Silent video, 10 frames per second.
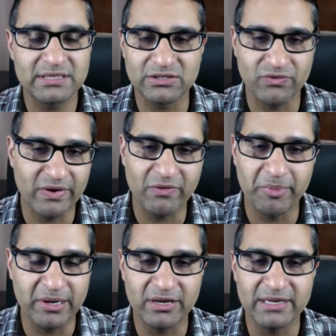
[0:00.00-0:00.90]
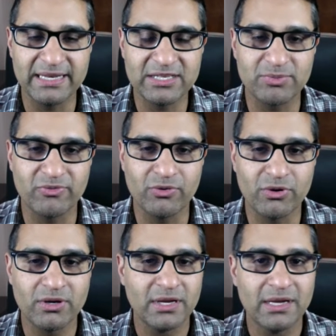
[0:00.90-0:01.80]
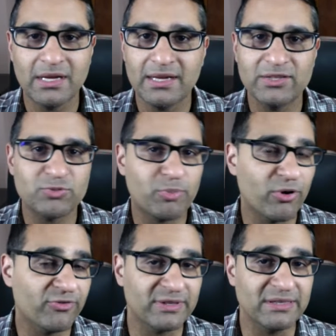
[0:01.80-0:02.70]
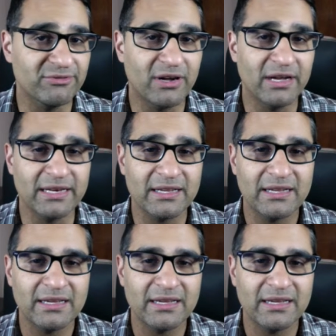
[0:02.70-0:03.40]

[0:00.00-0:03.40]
because you've never been on a DEX before, it's perfectly fine.